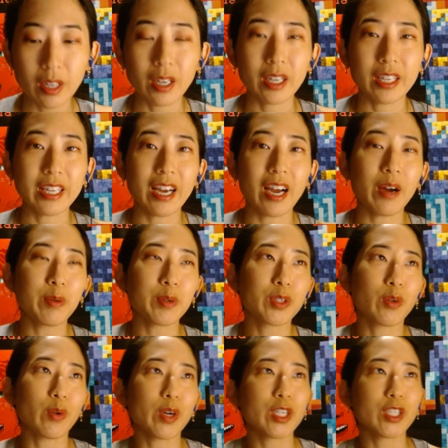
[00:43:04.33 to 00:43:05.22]
Yeah, I was
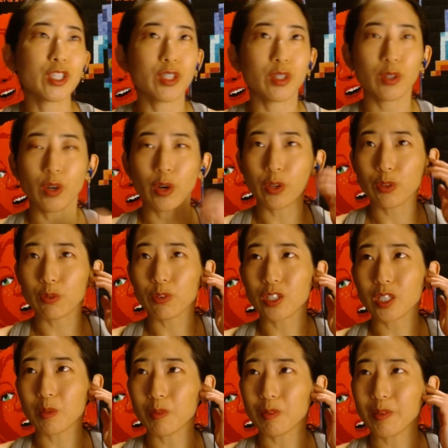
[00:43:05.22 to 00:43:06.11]
going to go through
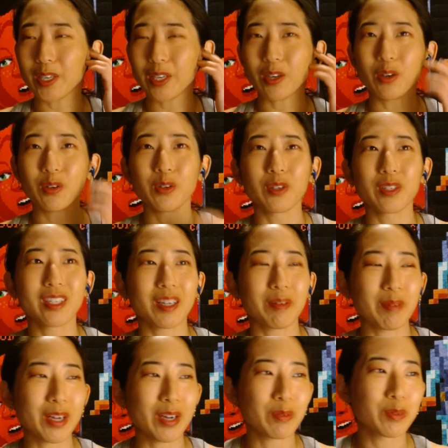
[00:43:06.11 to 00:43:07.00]
some of my
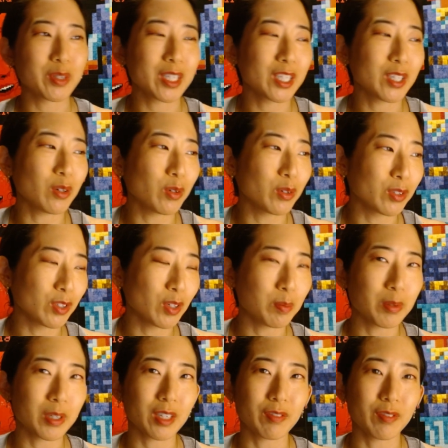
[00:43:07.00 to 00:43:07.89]
my really old
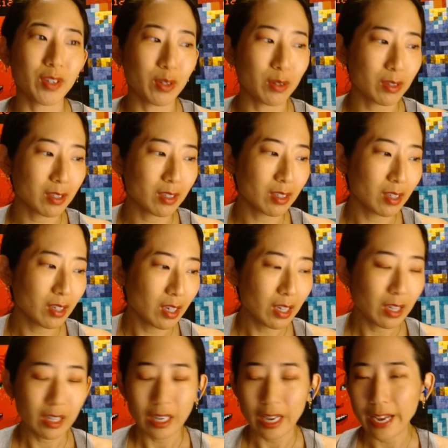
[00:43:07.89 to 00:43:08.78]
notebook of notes
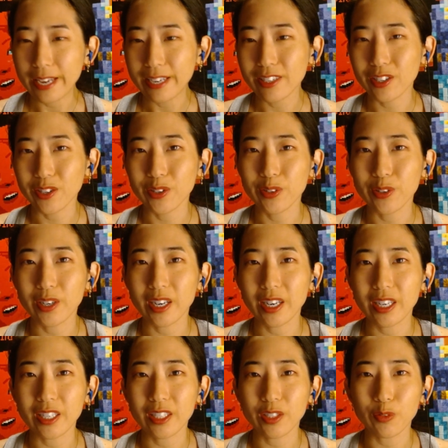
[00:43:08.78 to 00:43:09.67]
and show you
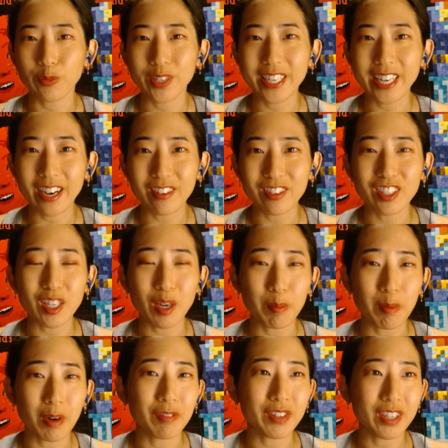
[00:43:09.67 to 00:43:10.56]
guys and read out
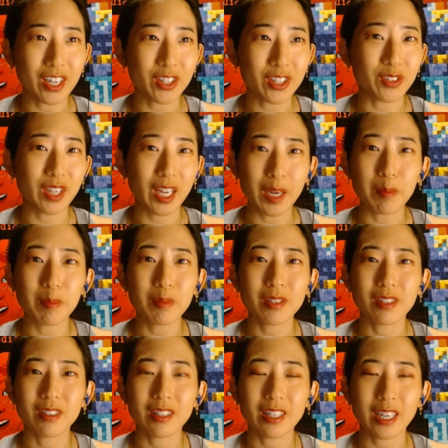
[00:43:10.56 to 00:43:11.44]
some of the other
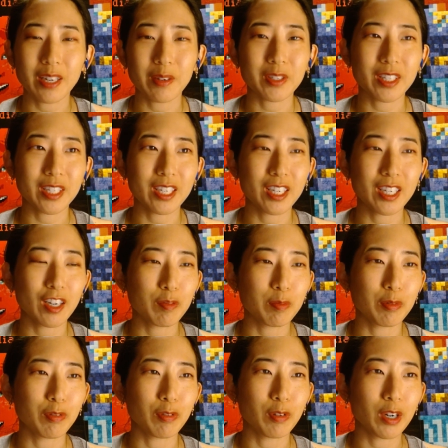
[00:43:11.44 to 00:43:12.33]
names that I was thinking of
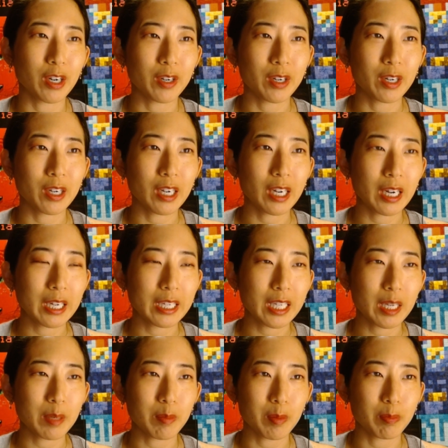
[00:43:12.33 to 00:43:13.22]
before I
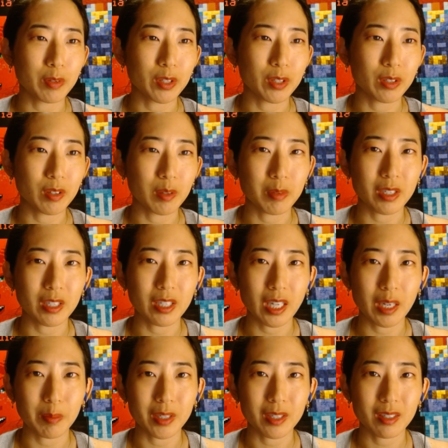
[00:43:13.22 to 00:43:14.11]
came up with the Crimson
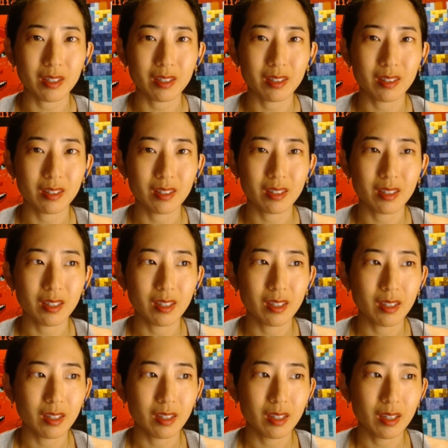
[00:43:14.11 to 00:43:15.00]
Diamond.
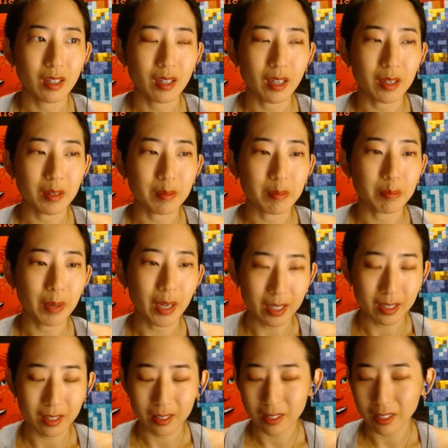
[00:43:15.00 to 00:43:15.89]

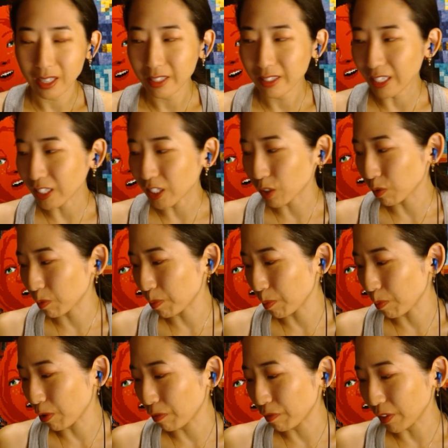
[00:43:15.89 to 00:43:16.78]
But I thought this would be
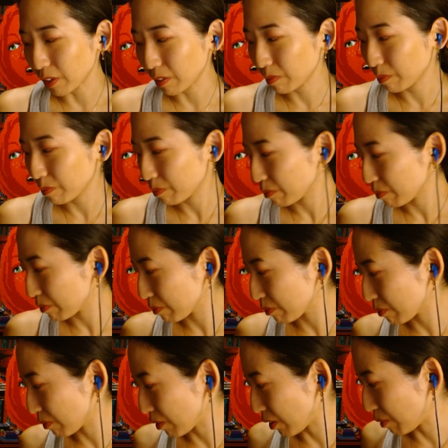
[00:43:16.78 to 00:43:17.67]
more fun.
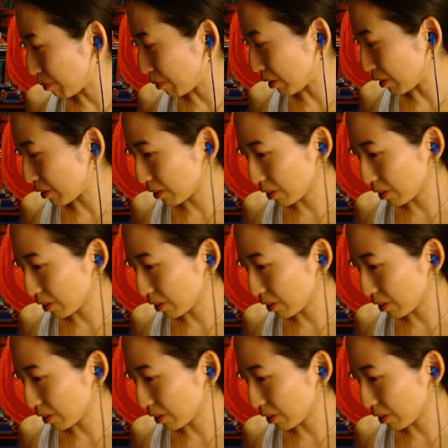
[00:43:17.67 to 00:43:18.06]
But